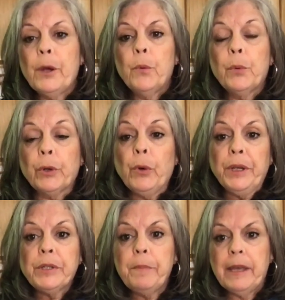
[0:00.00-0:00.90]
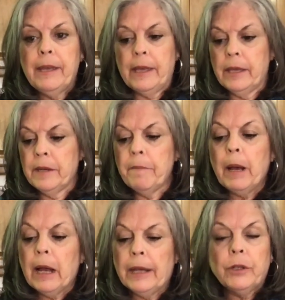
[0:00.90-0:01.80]
We're going to begin
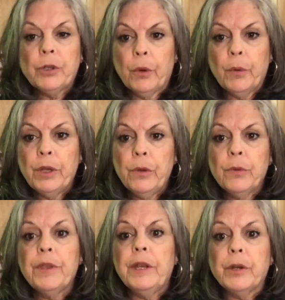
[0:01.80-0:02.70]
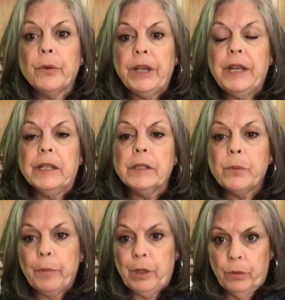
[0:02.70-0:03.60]
by showing you the ingredients
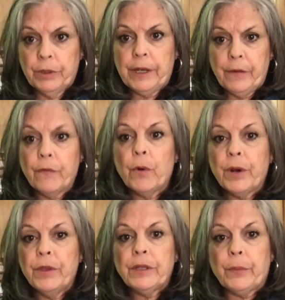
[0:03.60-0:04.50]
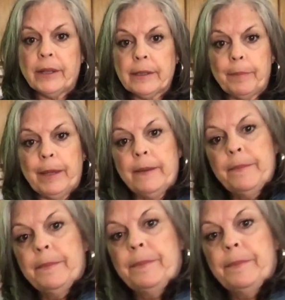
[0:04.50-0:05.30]
we'll be using for this recipe.